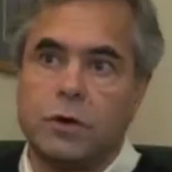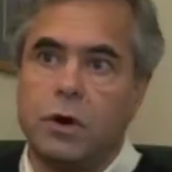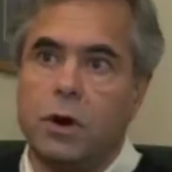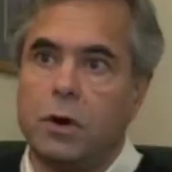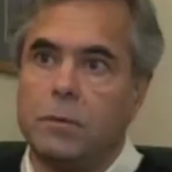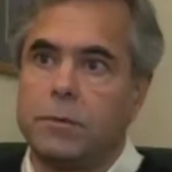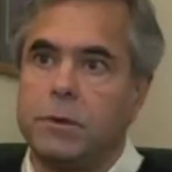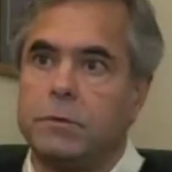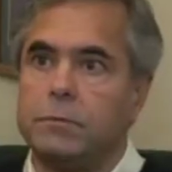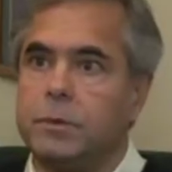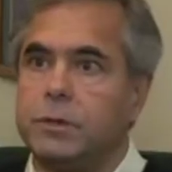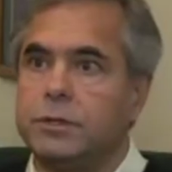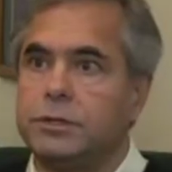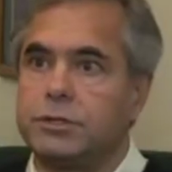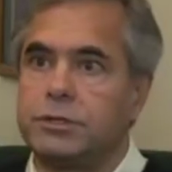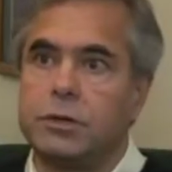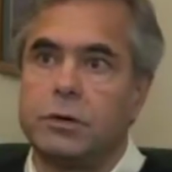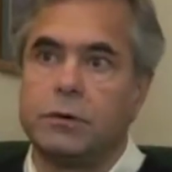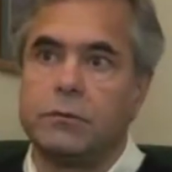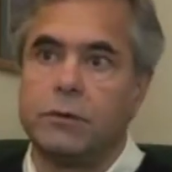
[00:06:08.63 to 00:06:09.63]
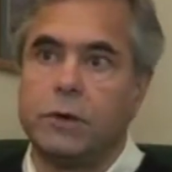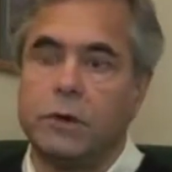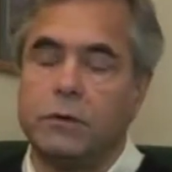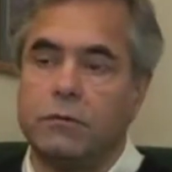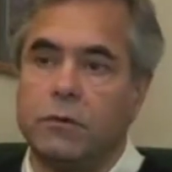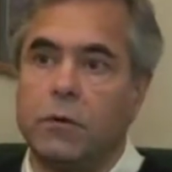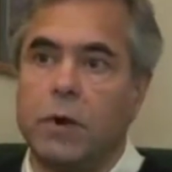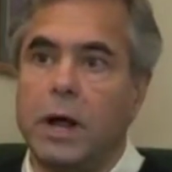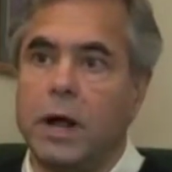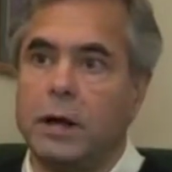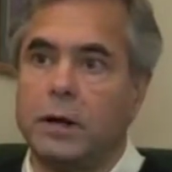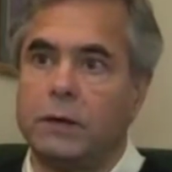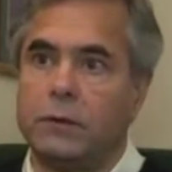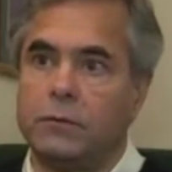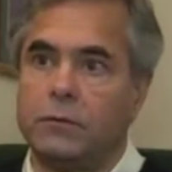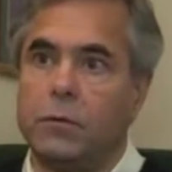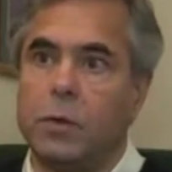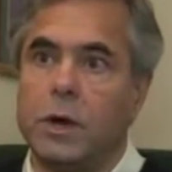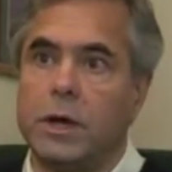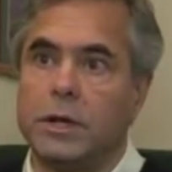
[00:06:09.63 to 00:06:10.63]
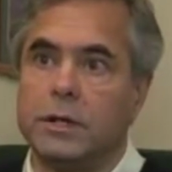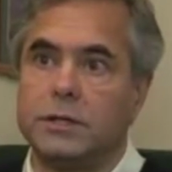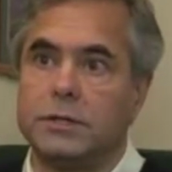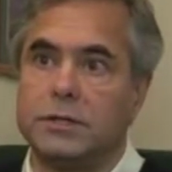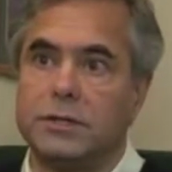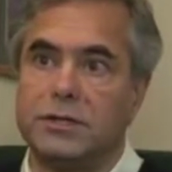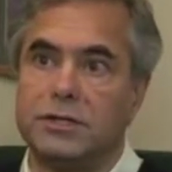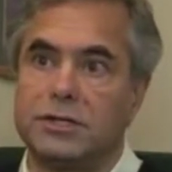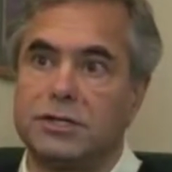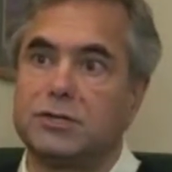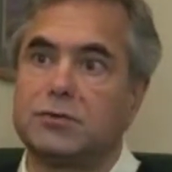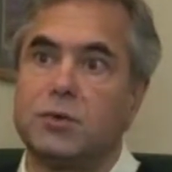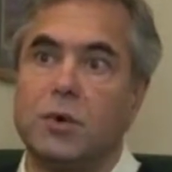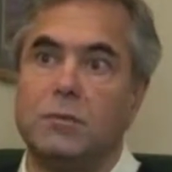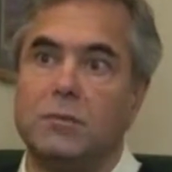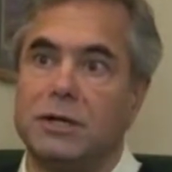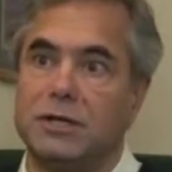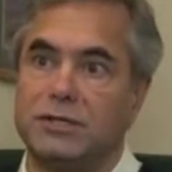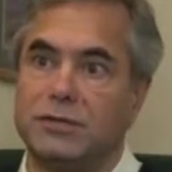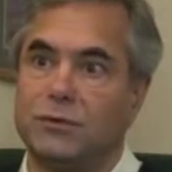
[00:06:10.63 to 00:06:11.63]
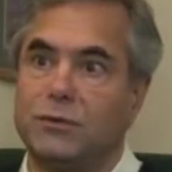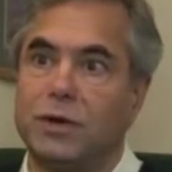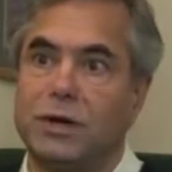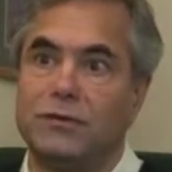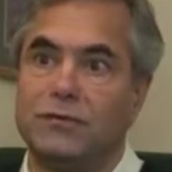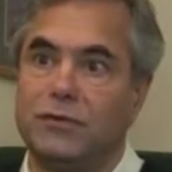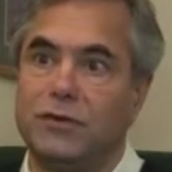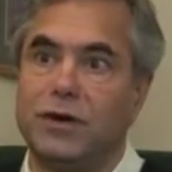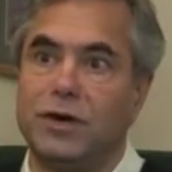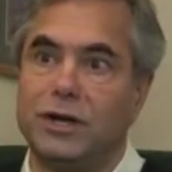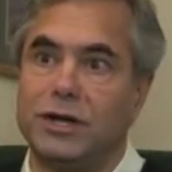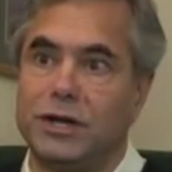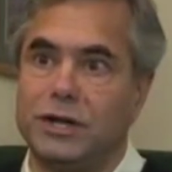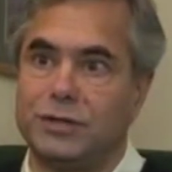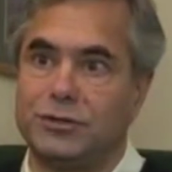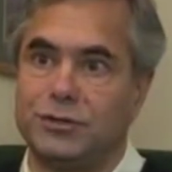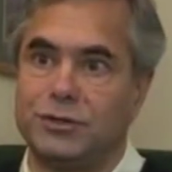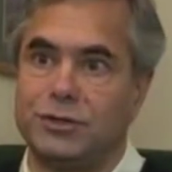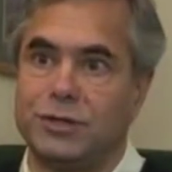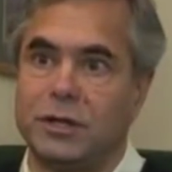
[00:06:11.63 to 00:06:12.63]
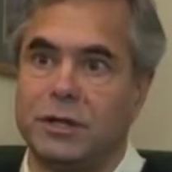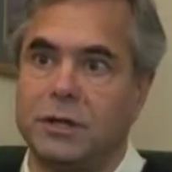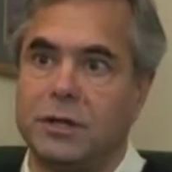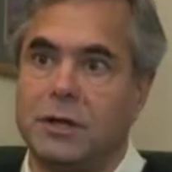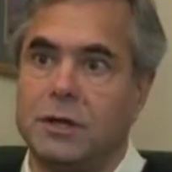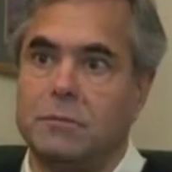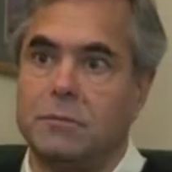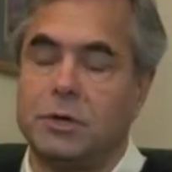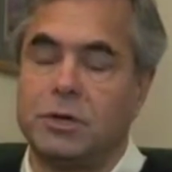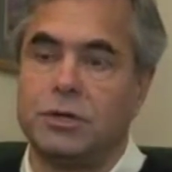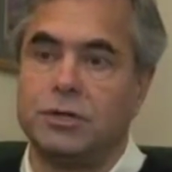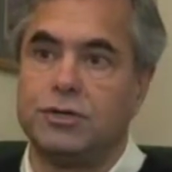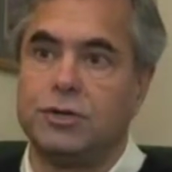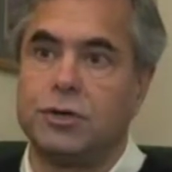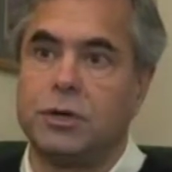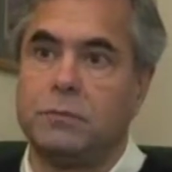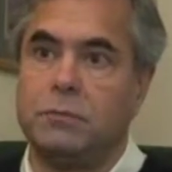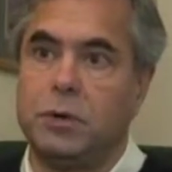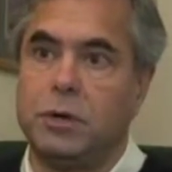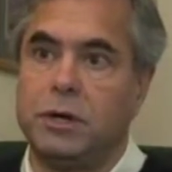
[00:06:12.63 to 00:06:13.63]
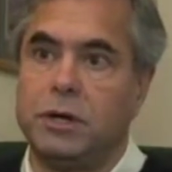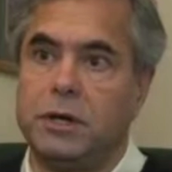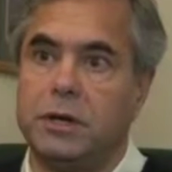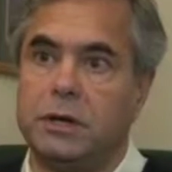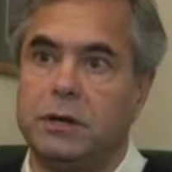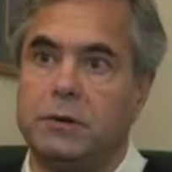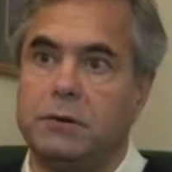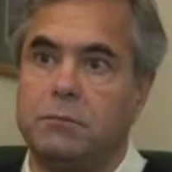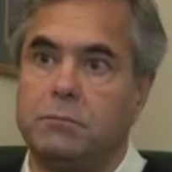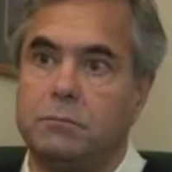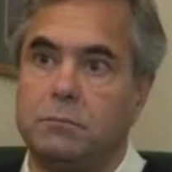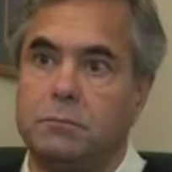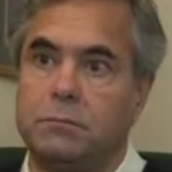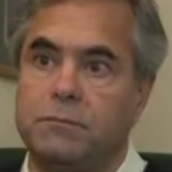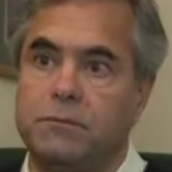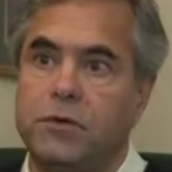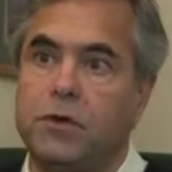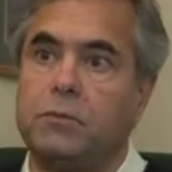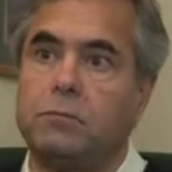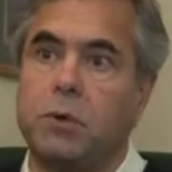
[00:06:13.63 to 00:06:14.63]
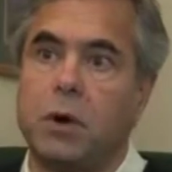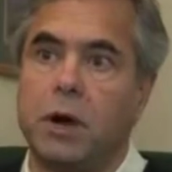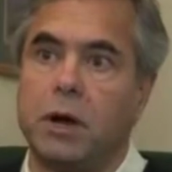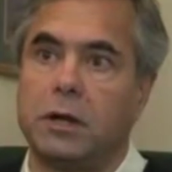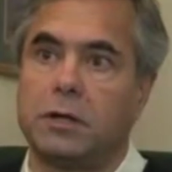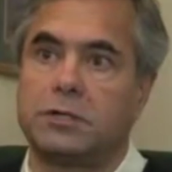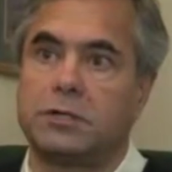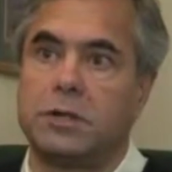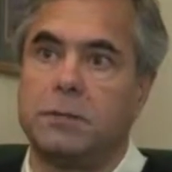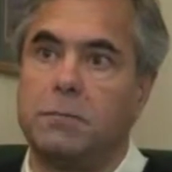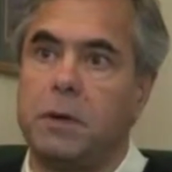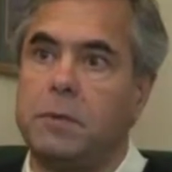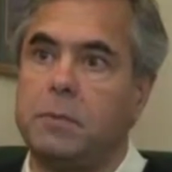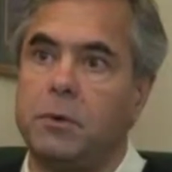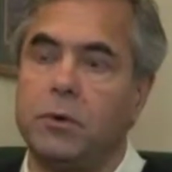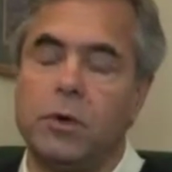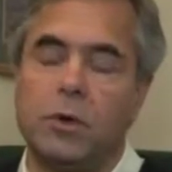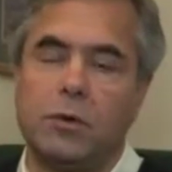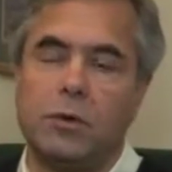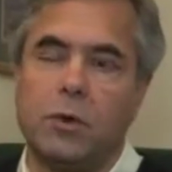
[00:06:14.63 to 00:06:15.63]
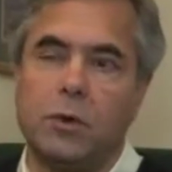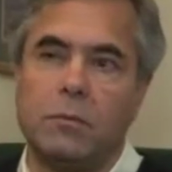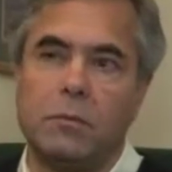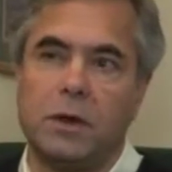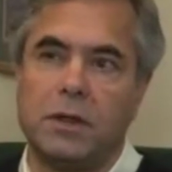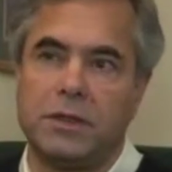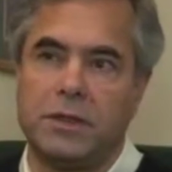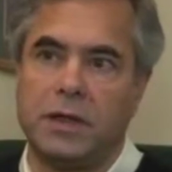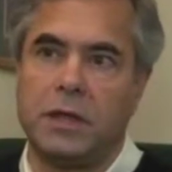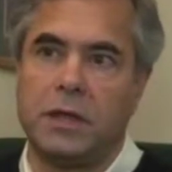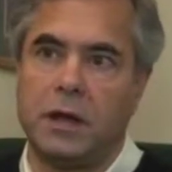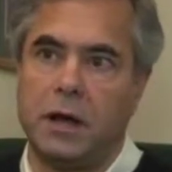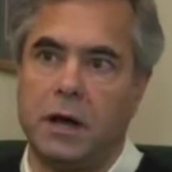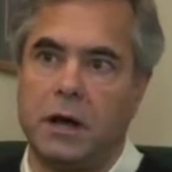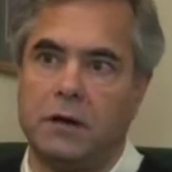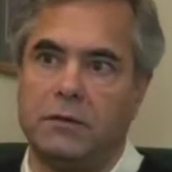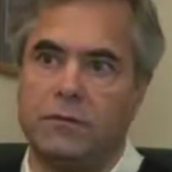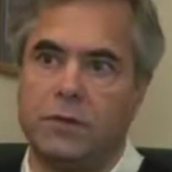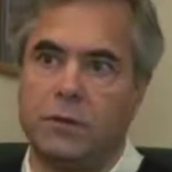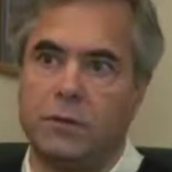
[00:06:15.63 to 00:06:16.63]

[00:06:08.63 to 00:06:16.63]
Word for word: carp can be served in a variety of ways, and this is what makes it really fun and interesting because you can put it in food products that people don't normally think of